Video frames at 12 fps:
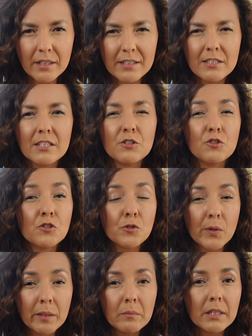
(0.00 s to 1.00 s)
It's
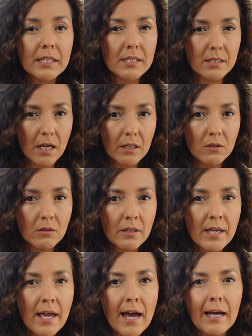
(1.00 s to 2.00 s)
extremely subtle,
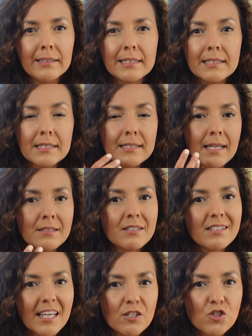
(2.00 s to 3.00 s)
and it's a
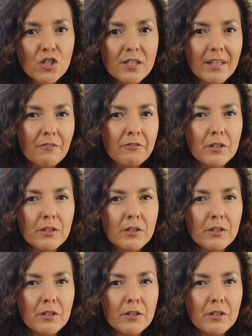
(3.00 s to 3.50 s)
sensation that